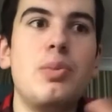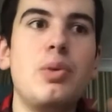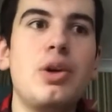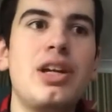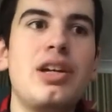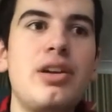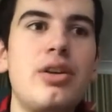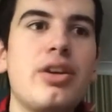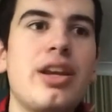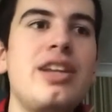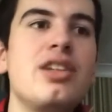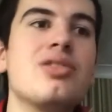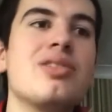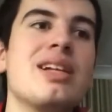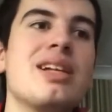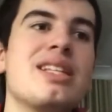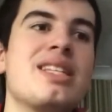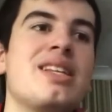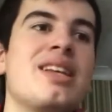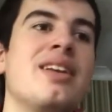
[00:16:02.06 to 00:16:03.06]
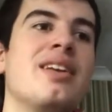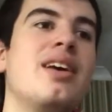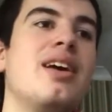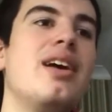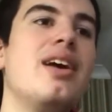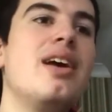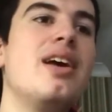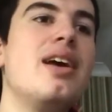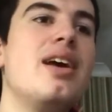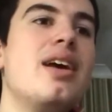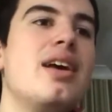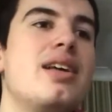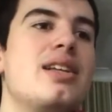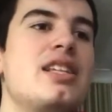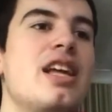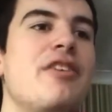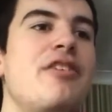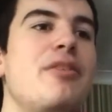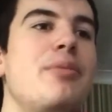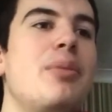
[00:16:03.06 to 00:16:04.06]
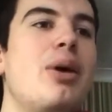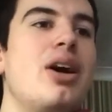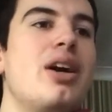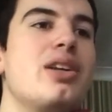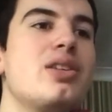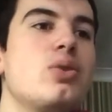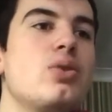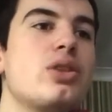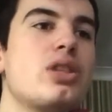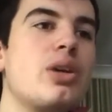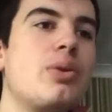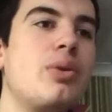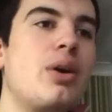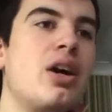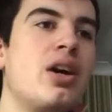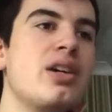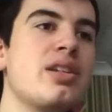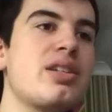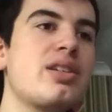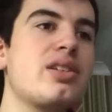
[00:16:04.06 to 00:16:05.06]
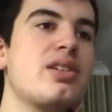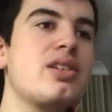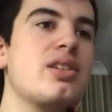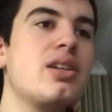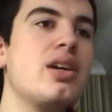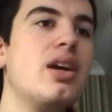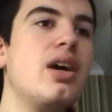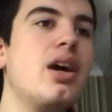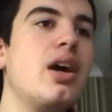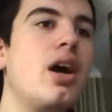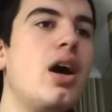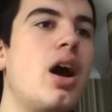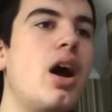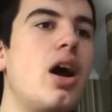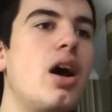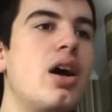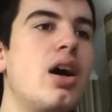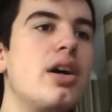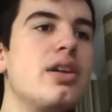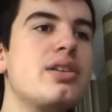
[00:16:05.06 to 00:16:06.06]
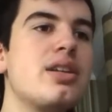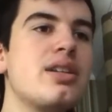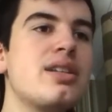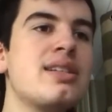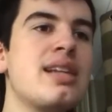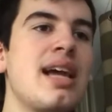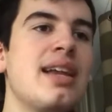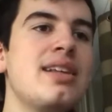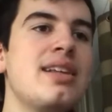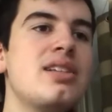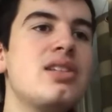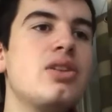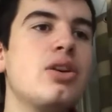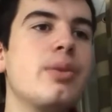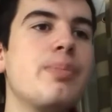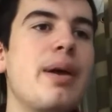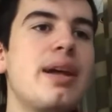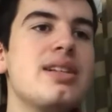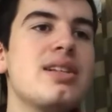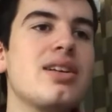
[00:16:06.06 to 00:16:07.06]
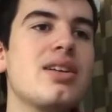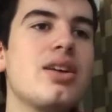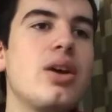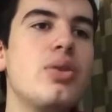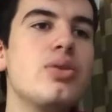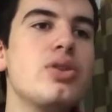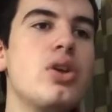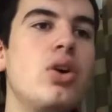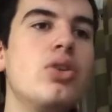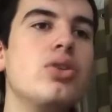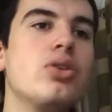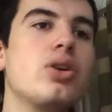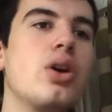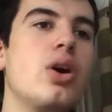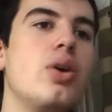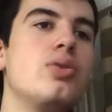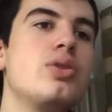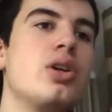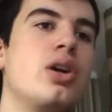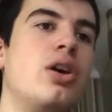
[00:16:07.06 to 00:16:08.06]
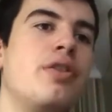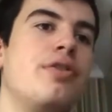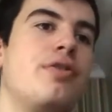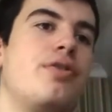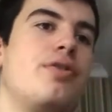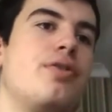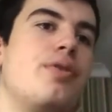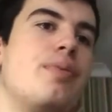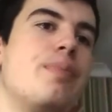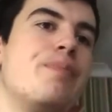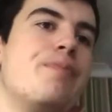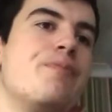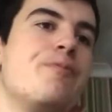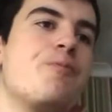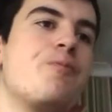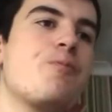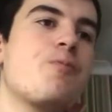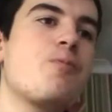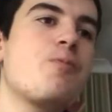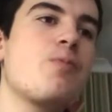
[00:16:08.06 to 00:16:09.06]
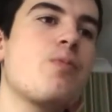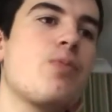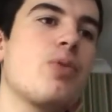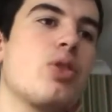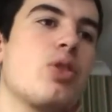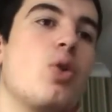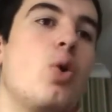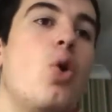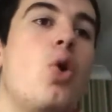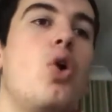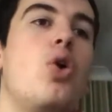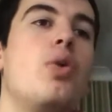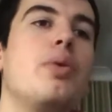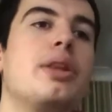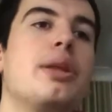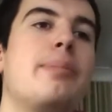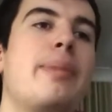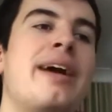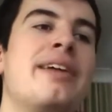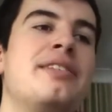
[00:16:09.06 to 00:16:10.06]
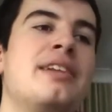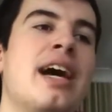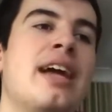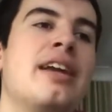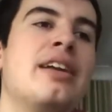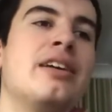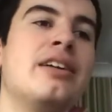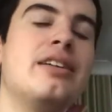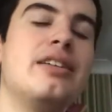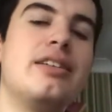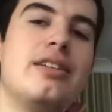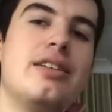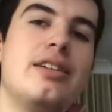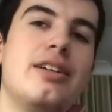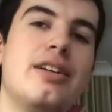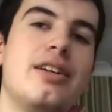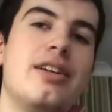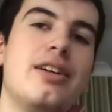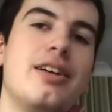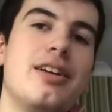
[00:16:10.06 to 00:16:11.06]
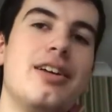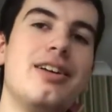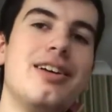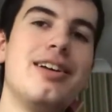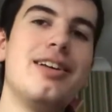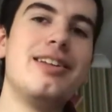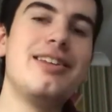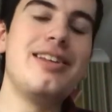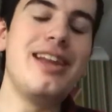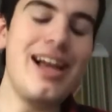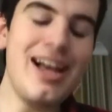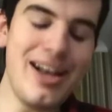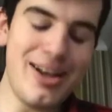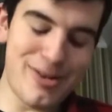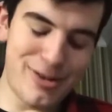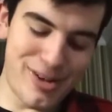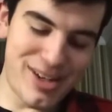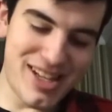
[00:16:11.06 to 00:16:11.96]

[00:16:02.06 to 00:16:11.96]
look interesting. Steffi Myers also asks, does Talus look better coat on or coat off? Or with a bandana? Now,